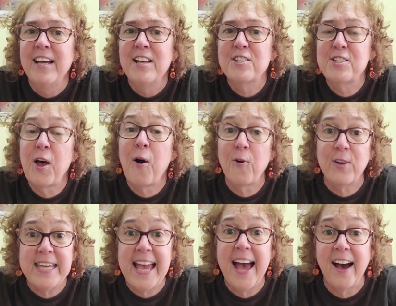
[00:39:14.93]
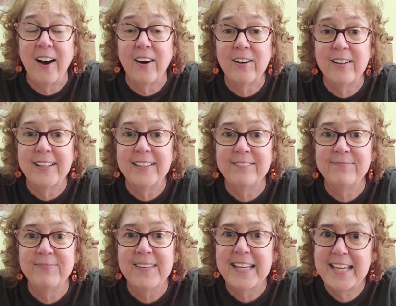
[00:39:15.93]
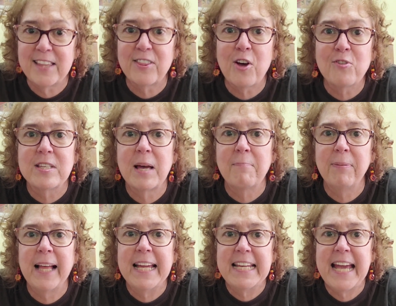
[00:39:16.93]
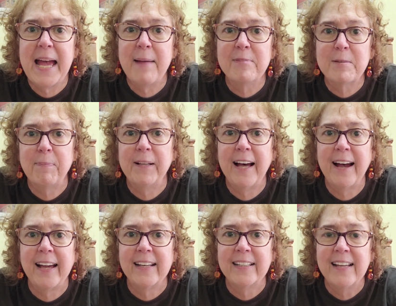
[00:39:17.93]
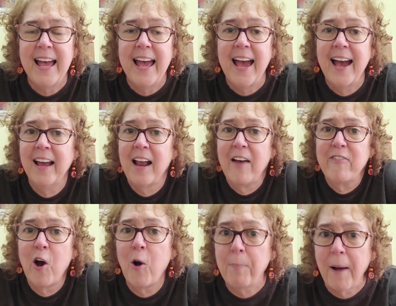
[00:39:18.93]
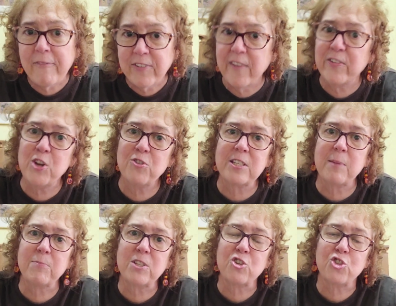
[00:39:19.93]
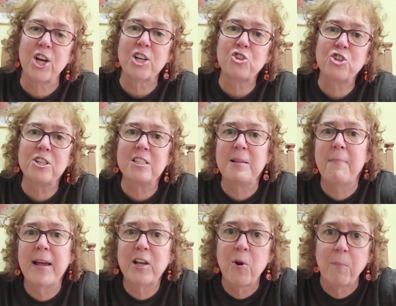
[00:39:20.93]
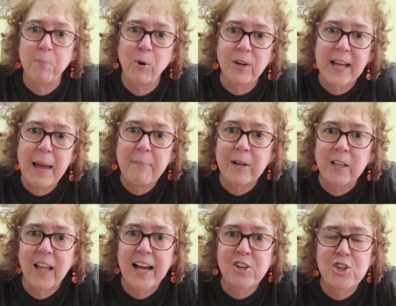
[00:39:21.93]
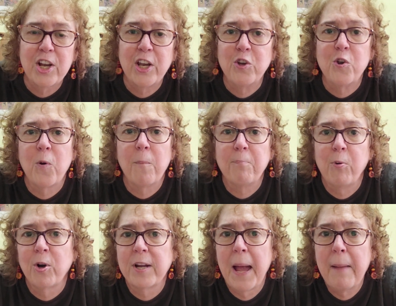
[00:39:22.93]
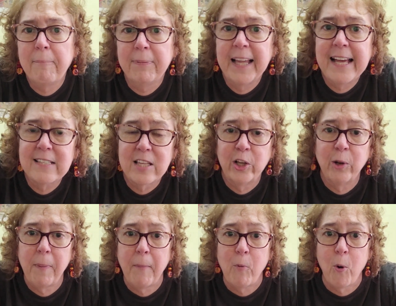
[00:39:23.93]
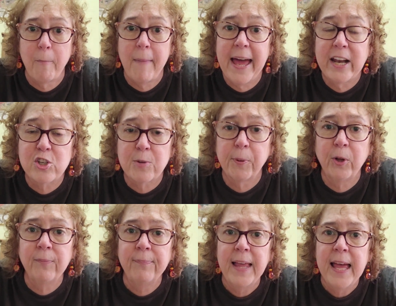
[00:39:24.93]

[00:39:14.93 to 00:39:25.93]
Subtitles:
So yeah, get those unplayed games played. And I hope I've given you some suggestions to make your board game collection and your board game plays a little bit more manageable.